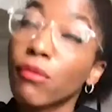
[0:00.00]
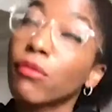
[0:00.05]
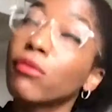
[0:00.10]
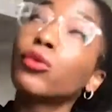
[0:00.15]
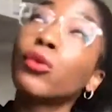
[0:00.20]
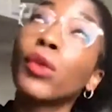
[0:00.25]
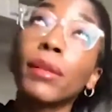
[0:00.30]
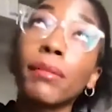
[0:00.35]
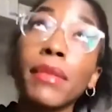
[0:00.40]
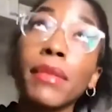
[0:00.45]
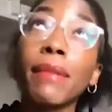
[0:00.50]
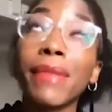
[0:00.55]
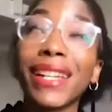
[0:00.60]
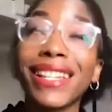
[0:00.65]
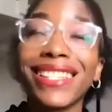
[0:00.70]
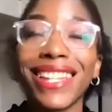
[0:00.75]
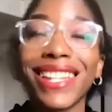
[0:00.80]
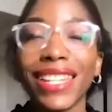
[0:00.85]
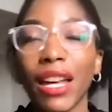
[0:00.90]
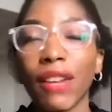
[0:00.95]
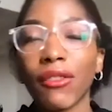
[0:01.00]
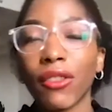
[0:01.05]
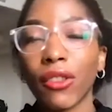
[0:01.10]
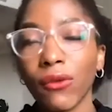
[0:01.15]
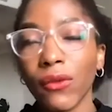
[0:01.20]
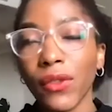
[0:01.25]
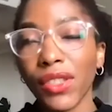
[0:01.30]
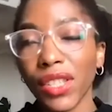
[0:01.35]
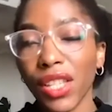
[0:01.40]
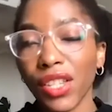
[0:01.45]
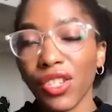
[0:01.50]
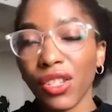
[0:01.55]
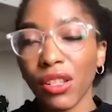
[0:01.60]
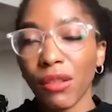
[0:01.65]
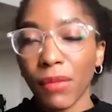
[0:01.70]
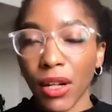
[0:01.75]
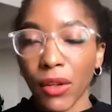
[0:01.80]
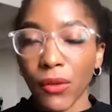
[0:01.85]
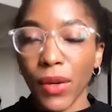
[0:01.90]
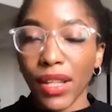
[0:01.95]
when me and my dad have conversation
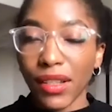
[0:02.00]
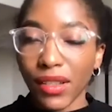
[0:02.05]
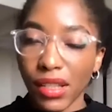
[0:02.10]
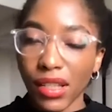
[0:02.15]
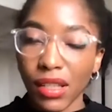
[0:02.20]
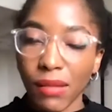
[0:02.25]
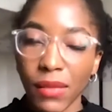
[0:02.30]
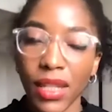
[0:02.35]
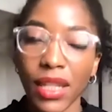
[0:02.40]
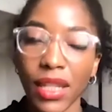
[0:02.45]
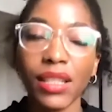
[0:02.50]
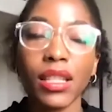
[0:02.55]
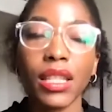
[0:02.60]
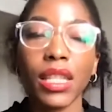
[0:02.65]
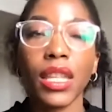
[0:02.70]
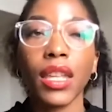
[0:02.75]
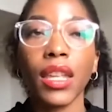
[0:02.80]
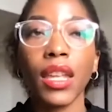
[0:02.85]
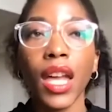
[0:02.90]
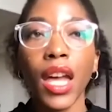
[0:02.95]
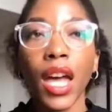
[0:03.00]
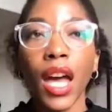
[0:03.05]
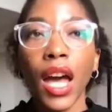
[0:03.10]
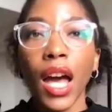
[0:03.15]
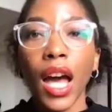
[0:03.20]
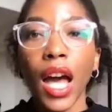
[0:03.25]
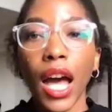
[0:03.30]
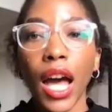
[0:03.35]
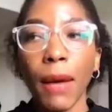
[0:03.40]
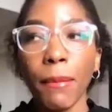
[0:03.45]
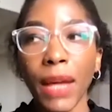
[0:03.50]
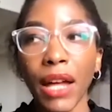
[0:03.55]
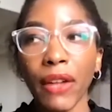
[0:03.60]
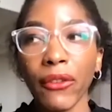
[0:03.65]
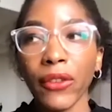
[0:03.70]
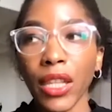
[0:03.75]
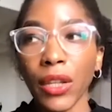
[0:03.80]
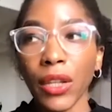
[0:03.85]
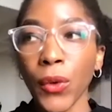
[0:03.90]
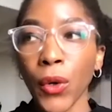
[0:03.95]
about racism in Italy, I
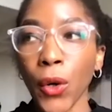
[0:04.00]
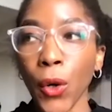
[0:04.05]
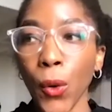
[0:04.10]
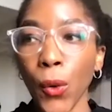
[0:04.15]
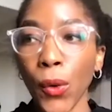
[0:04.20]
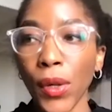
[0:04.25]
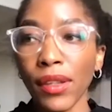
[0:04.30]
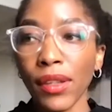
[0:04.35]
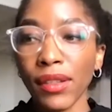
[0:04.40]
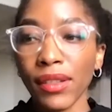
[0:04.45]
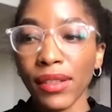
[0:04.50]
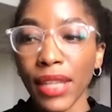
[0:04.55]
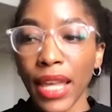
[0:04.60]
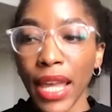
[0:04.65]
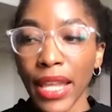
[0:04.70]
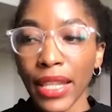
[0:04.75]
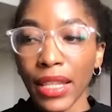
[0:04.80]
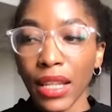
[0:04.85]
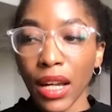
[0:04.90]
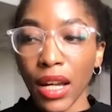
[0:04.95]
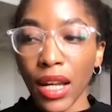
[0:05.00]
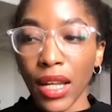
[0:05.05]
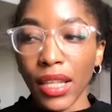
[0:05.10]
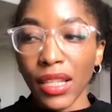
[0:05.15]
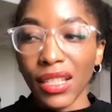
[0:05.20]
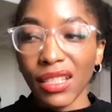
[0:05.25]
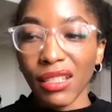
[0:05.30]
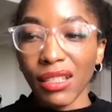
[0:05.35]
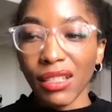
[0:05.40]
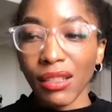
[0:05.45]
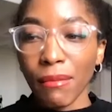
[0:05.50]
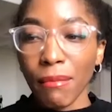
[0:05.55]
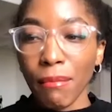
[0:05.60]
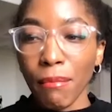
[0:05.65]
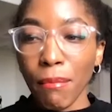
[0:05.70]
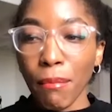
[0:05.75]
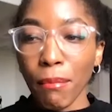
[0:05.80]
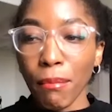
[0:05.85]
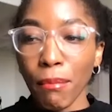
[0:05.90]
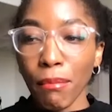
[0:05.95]
think we always say that it's
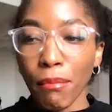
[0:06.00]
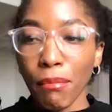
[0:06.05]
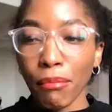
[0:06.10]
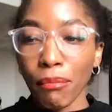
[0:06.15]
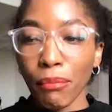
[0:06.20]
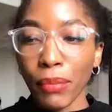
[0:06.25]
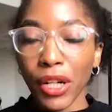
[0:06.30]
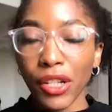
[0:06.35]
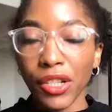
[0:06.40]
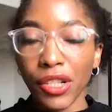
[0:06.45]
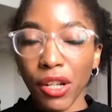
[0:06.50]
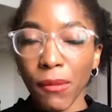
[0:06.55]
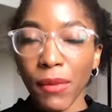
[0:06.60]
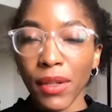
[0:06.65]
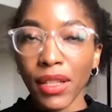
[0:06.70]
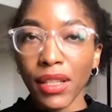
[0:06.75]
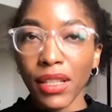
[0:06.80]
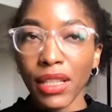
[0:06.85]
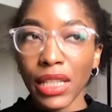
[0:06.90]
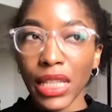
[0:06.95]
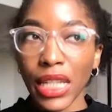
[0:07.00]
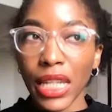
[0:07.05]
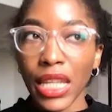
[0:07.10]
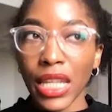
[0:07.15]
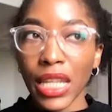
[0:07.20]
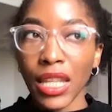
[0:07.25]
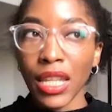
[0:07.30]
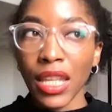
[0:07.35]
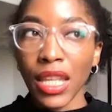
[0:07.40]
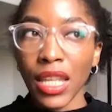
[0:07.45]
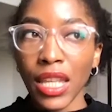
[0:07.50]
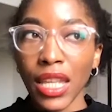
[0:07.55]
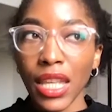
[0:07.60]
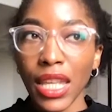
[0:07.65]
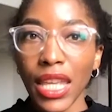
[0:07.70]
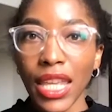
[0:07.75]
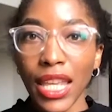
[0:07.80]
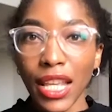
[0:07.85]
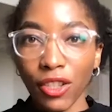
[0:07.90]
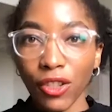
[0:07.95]
predominantly
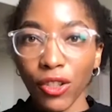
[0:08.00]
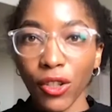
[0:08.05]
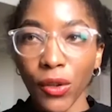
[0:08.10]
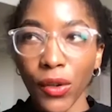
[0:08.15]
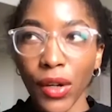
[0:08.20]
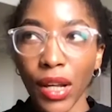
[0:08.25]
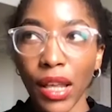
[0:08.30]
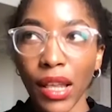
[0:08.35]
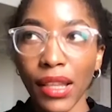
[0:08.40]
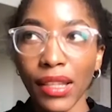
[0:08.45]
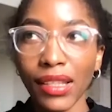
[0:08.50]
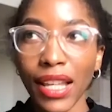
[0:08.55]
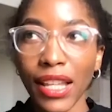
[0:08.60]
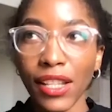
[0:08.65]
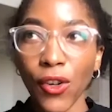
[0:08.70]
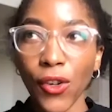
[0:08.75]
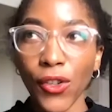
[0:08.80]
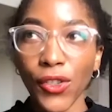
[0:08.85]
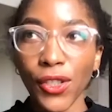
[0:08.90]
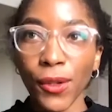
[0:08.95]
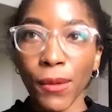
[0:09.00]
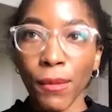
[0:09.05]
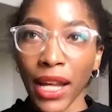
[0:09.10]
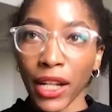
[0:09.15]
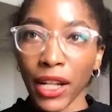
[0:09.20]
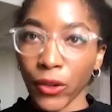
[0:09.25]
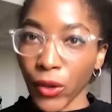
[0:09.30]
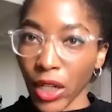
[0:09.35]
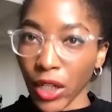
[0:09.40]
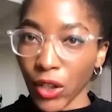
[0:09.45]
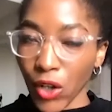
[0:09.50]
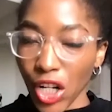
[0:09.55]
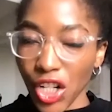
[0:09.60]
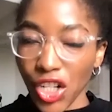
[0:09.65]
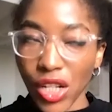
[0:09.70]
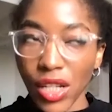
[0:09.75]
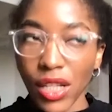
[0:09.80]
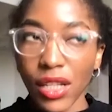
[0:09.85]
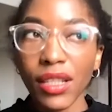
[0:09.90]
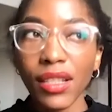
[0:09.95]
ignorance and also
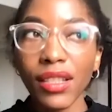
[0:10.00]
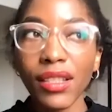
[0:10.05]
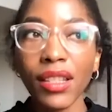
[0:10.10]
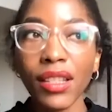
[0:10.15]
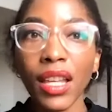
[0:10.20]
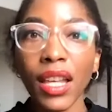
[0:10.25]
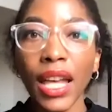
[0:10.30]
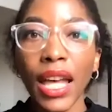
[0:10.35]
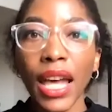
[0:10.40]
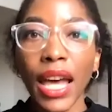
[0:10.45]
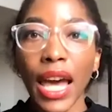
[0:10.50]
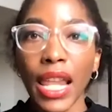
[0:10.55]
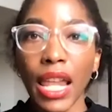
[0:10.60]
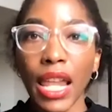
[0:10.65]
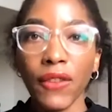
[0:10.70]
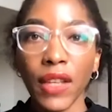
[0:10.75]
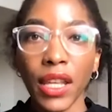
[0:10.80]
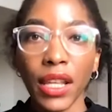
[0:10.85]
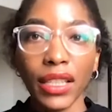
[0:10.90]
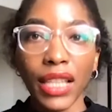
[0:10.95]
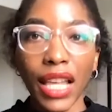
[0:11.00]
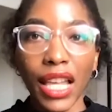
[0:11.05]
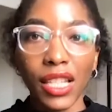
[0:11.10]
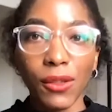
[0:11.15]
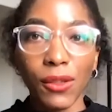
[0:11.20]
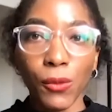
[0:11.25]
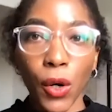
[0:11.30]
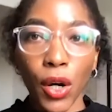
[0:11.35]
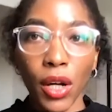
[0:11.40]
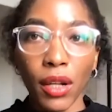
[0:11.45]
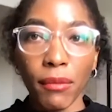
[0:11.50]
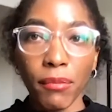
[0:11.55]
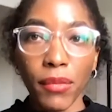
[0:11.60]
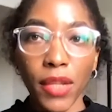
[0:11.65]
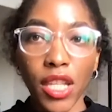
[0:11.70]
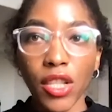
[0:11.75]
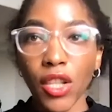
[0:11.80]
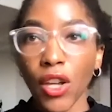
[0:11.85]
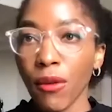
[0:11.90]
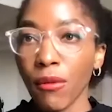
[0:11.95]
microaggressions. And I think that's what,
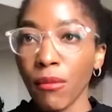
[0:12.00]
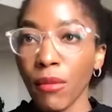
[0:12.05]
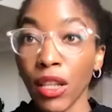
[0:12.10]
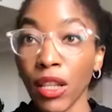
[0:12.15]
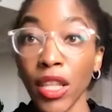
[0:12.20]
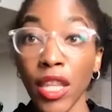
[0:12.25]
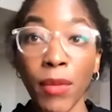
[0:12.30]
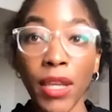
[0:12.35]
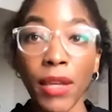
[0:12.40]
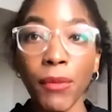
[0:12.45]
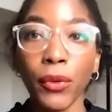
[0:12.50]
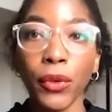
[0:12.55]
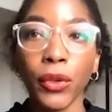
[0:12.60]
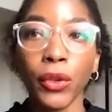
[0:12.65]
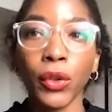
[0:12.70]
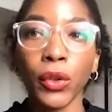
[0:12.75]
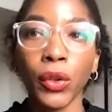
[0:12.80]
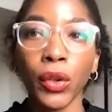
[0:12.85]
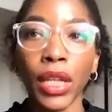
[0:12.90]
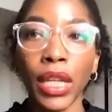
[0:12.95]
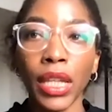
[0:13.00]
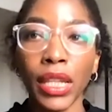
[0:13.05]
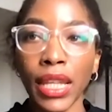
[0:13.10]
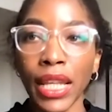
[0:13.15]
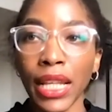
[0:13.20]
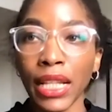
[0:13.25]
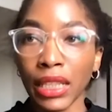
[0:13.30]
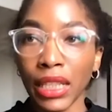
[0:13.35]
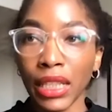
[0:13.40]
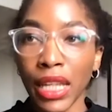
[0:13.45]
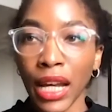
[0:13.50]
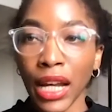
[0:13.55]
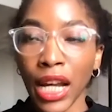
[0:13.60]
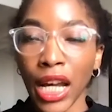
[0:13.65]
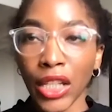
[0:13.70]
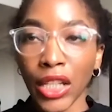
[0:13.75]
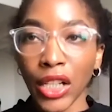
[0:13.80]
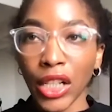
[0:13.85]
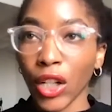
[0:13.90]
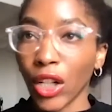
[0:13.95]
many people in Italy are
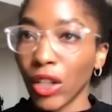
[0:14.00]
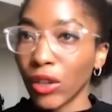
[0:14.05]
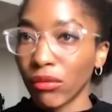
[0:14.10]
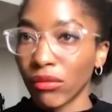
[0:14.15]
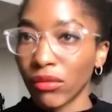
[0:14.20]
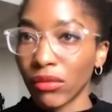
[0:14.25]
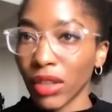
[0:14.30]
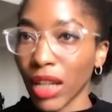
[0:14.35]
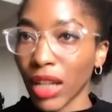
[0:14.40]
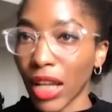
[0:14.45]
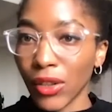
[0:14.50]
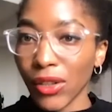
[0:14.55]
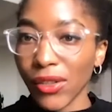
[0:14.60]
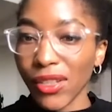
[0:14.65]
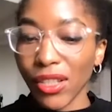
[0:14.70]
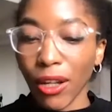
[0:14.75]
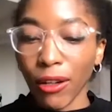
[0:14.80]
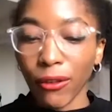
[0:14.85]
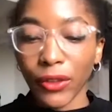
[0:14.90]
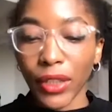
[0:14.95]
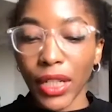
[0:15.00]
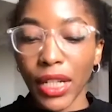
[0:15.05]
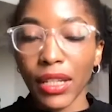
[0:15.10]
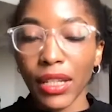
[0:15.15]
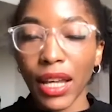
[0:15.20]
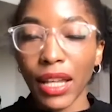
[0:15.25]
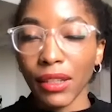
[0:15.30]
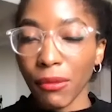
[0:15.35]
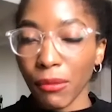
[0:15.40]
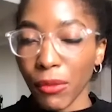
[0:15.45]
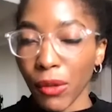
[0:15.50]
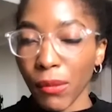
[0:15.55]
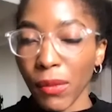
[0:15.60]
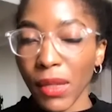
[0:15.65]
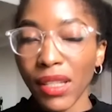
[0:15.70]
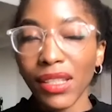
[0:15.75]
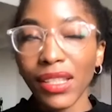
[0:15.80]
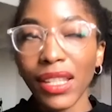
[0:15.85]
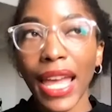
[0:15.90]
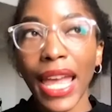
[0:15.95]
kind of suffering at the
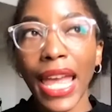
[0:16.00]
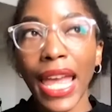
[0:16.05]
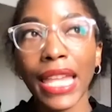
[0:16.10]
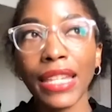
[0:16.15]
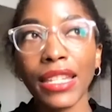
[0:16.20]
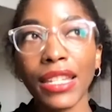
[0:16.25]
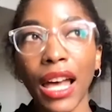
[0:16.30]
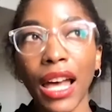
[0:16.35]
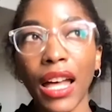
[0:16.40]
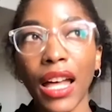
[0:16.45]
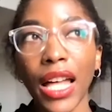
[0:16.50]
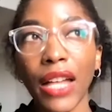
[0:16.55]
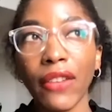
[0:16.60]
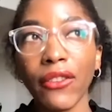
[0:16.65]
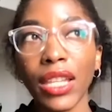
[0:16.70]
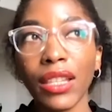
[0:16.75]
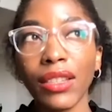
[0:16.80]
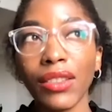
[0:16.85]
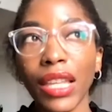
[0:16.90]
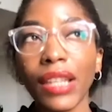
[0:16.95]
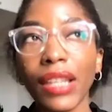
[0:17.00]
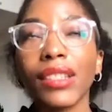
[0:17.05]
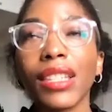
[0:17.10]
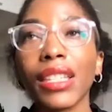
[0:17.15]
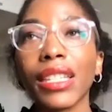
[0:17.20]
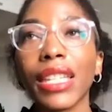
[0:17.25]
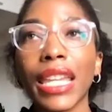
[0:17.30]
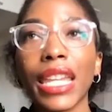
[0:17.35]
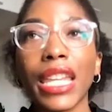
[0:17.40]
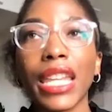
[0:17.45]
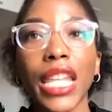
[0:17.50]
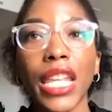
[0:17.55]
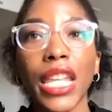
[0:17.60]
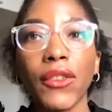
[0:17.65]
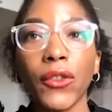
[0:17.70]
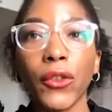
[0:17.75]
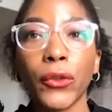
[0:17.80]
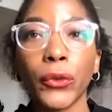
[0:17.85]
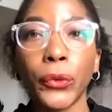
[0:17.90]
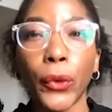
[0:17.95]
moment. And I think things are getting
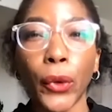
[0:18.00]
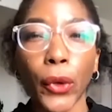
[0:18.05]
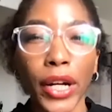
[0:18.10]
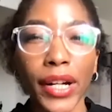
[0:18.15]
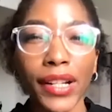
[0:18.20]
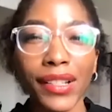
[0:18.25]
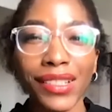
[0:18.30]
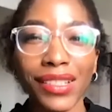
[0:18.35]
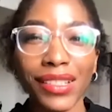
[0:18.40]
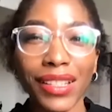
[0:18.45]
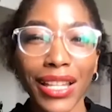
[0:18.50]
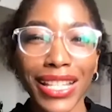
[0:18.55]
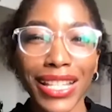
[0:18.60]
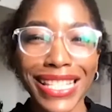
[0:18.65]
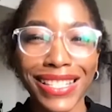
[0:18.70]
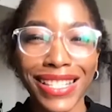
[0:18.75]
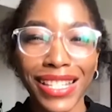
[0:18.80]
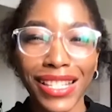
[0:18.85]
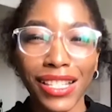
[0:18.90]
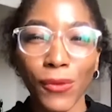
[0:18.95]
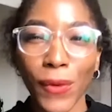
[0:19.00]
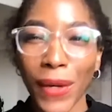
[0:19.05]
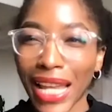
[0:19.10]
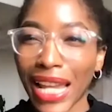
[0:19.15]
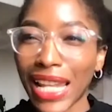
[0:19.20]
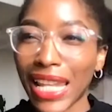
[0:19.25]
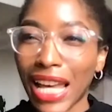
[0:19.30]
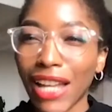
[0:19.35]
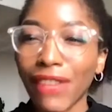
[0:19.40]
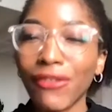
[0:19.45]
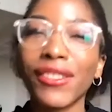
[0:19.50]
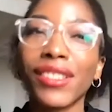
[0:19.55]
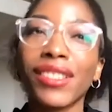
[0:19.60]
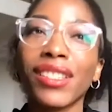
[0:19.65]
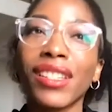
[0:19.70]
even worse since when I left,